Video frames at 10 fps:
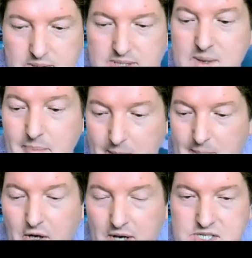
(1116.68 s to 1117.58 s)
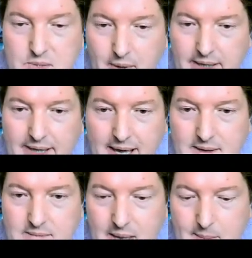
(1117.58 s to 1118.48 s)
Simply because you might get
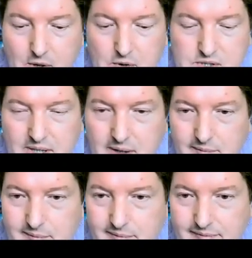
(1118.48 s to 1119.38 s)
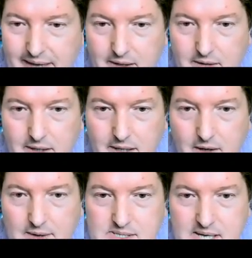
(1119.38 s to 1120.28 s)
chemicals on your feet, you
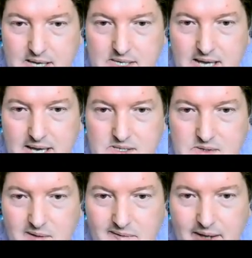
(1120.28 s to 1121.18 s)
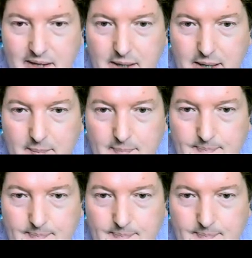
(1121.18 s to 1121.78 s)
know, it's that sort of thing. Yeah.